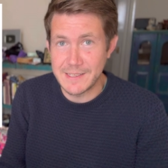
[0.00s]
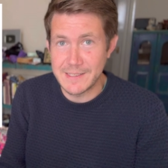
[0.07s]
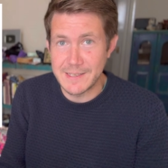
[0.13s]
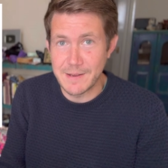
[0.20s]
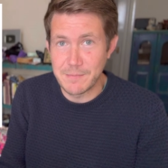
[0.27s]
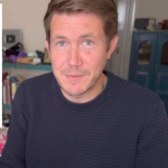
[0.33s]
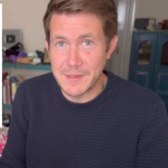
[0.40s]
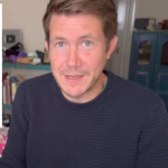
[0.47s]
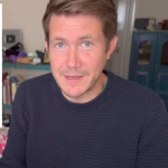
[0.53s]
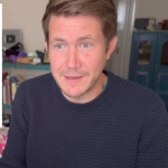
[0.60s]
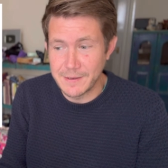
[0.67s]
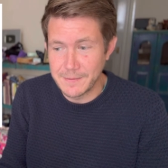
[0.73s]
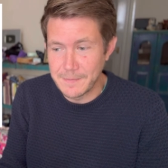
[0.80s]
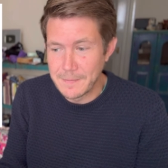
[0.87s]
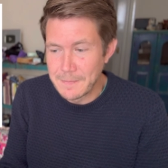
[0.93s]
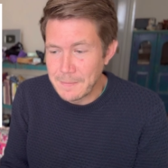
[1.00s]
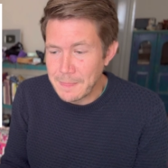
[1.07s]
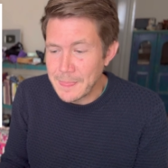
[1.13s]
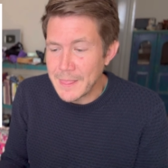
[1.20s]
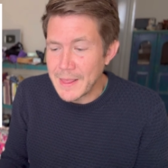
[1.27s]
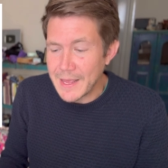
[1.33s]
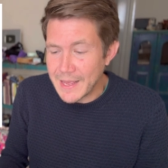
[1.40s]
something.
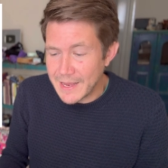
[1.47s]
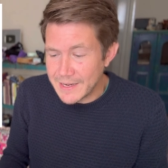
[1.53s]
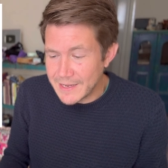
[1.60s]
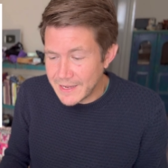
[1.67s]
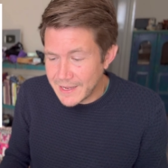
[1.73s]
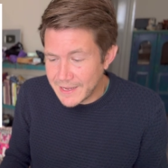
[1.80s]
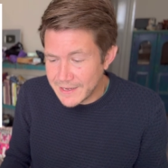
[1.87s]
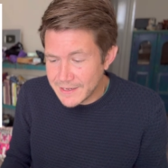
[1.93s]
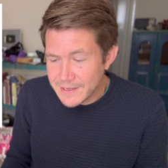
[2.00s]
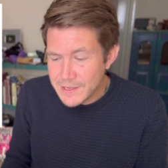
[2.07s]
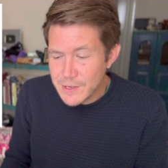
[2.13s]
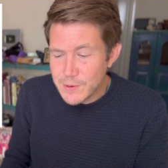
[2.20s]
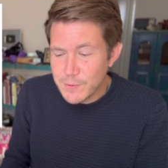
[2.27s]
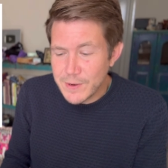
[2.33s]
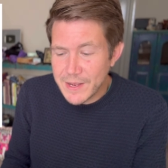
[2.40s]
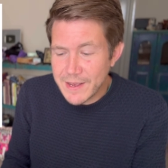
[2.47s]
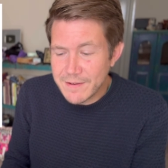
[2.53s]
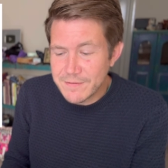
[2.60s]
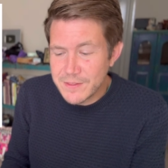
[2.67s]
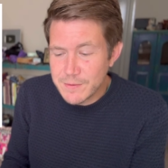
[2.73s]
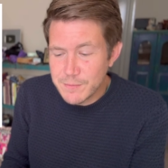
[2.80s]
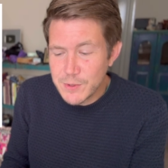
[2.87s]
And here we
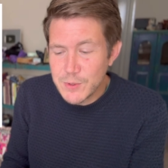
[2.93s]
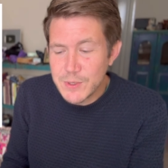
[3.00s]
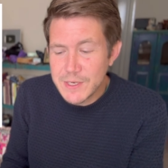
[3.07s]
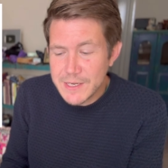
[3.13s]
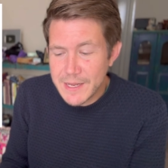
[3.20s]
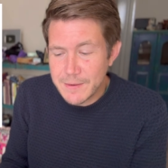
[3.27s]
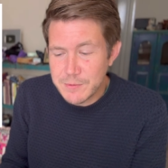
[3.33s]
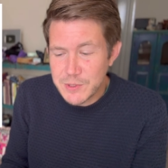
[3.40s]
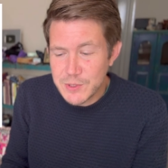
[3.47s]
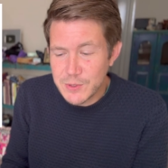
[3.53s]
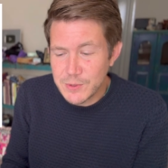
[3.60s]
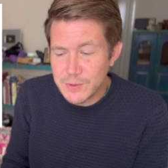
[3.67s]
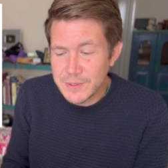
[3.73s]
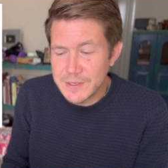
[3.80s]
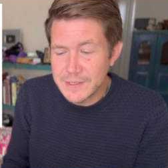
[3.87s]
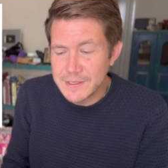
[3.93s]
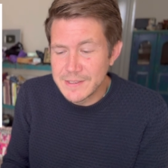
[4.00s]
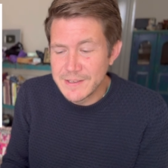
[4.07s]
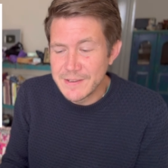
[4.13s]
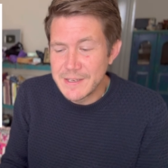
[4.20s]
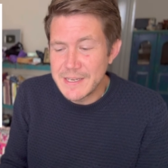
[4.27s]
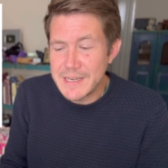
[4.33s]
have the moon and Neptune
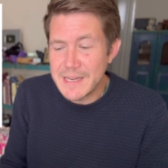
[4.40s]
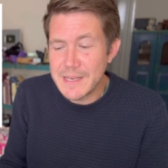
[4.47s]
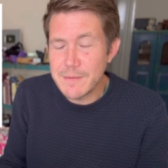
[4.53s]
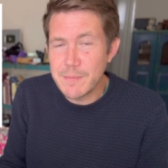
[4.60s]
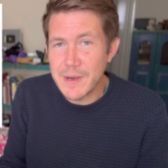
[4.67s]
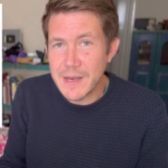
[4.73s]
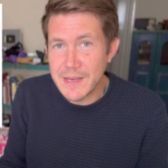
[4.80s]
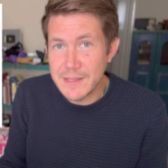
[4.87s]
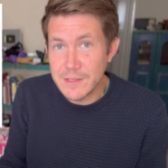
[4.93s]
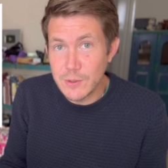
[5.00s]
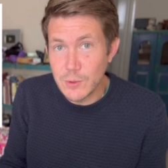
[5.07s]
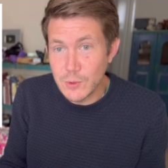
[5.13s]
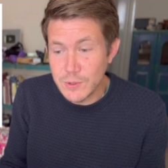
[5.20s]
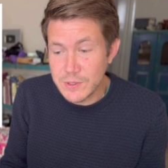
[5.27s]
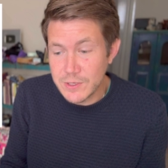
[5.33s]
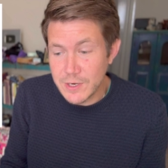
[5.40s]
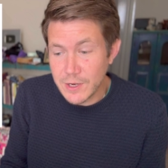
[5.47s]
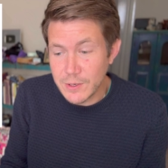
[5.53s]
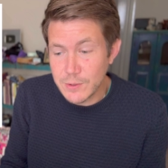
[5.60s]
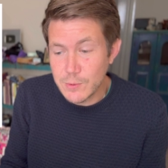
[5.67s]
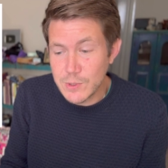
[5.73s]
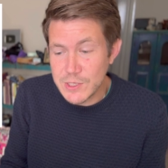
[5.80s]
nearby the north
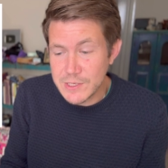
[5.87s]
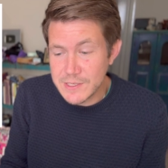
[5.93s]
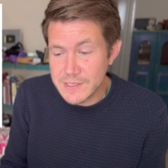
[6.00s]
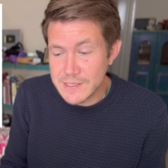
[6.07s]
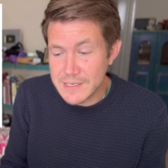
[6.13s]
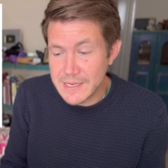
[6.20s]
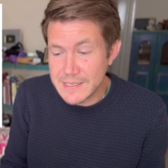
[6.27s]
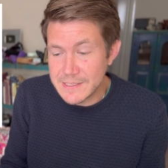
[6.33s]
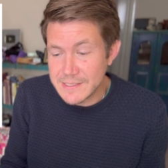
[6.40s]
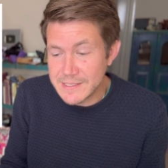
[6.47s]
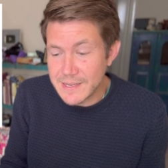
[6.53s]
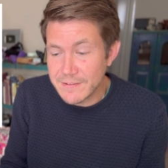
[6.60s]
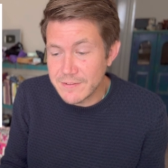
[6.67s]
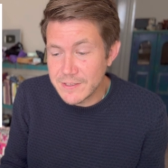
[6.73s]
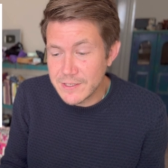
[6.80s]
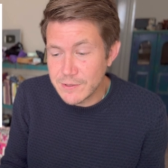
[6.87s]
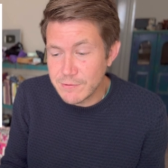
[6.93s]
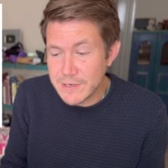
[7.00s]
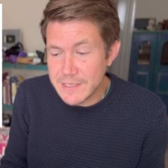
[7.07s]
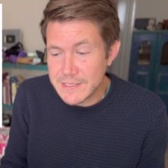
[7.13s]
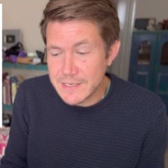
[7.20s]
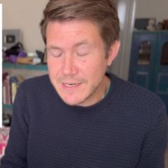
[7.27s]
node, which is at seven
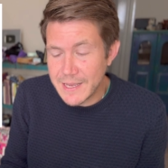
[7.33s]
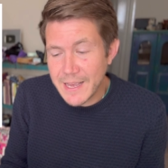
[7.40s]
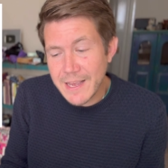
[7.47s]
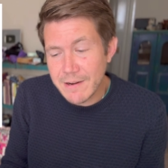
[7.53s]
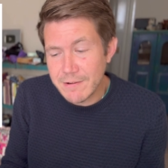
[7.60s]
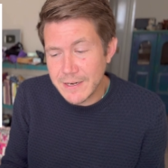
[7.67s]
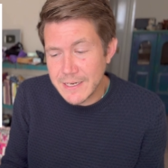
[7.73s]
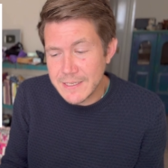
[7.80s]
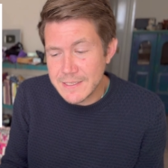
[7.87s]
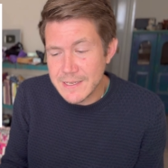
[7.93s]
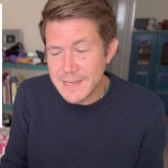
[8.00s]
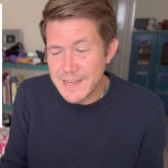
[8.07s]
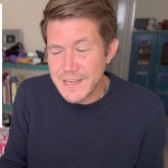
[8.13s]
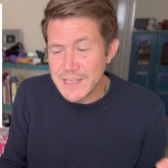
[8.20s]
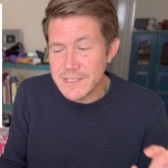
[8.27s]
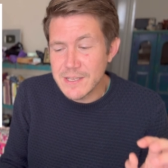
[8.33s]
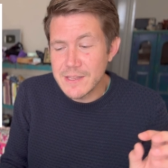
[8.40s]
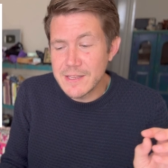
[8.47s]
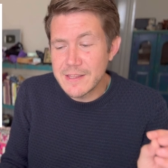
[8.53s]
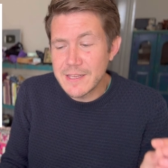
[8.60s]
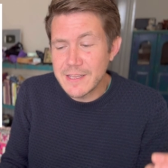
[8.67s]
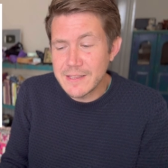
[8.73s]
degrees in Aries. So the
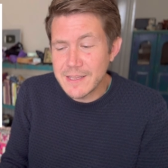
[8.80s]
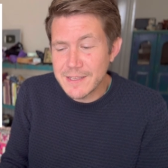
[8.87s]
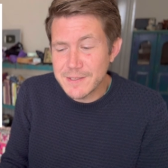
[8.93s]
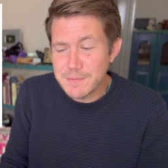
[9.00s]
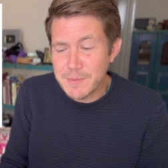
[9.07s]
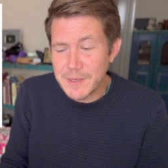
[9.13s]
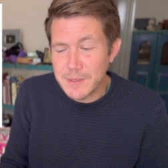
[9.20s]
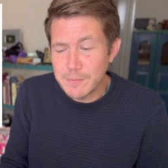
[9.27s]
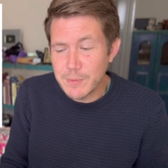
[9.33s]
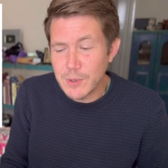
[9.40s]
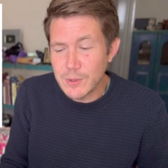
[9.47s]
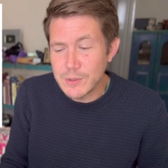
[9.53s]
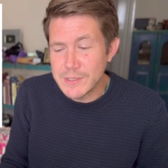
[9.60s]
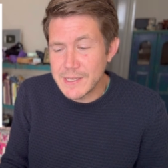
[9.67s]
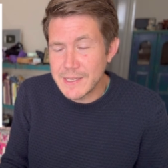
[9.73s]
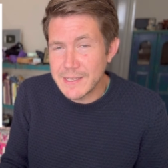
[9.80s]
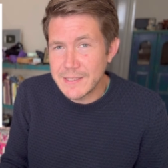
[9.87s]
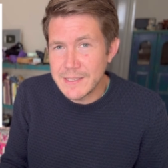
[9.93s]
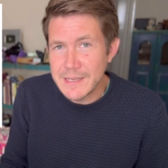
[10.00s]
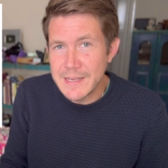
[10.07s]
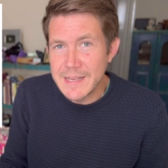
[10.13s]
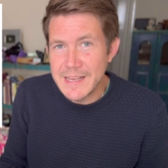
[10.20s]
thing that's being pulled
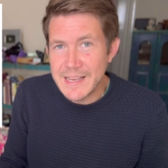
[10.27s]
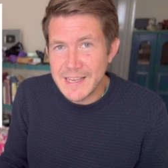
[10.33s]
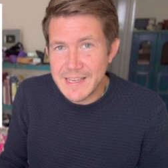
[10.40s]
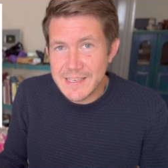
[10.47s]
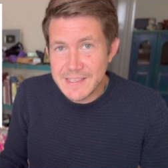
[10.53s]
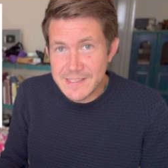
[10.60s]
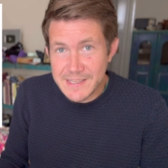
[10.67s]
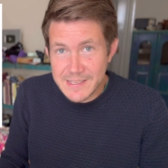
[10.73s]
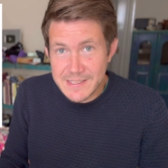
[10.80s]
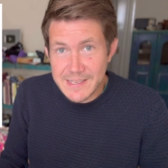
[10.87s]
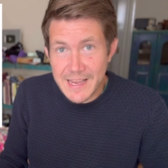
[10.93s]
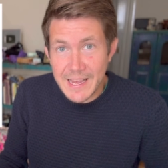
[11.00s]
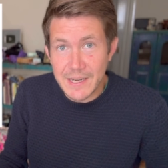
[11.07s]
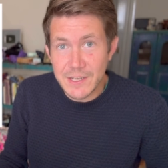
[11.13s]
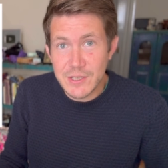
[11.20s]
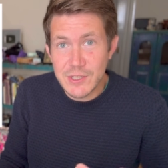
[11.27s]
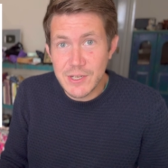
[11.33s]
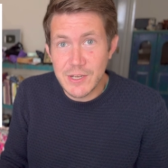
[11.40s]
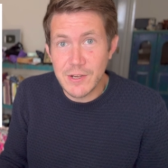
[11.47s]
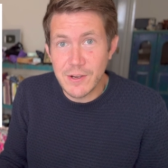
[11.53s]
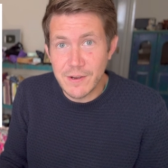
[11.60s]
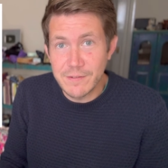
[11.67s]
in is this
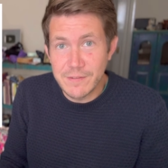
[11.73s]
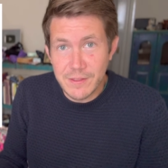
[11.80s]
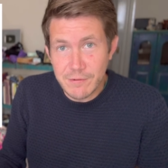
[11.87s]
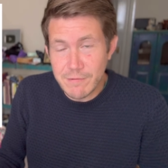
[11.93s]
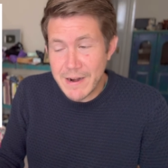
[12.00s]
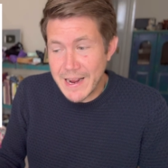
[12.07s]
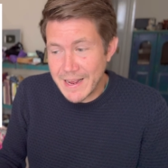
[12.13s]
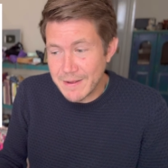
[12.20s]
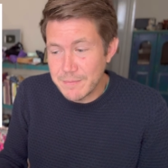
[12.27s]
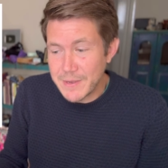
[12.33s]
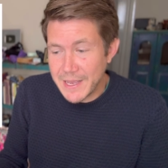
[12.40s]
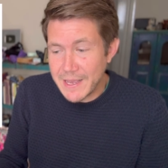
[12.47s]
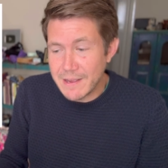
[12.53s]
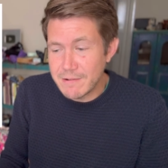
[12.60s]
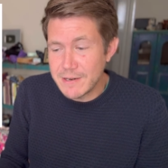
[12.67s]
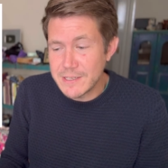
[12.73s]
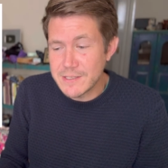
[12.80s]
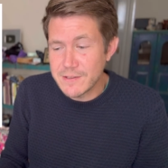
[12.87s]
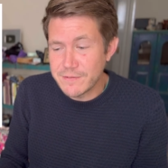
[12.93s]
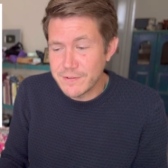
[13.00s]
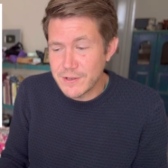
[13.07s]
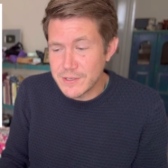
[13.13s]
energy of the ram, Aries, the
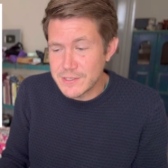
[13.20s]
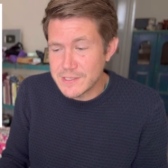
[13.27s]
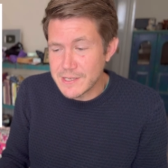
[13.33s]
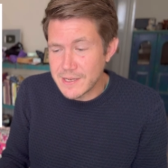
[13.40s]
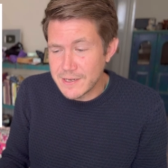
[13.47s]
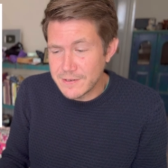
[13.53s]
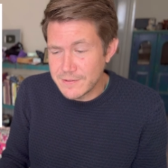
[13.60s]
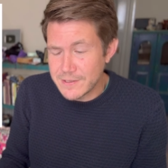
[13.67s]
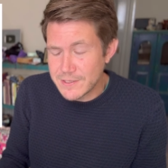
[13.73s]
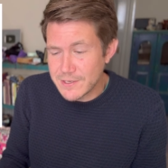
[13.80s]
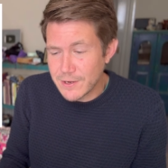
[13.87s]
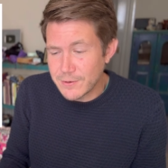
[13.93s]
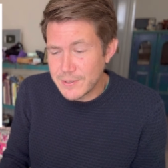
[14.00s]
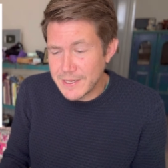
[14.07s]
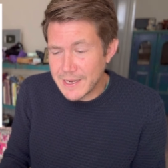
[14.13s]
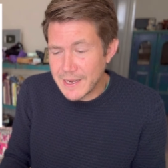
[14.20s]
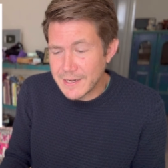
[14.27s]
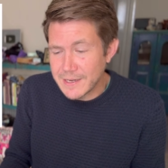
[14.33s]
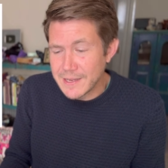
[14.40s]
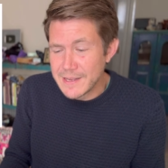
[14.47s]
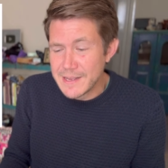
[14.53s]
first sign of the zodiac.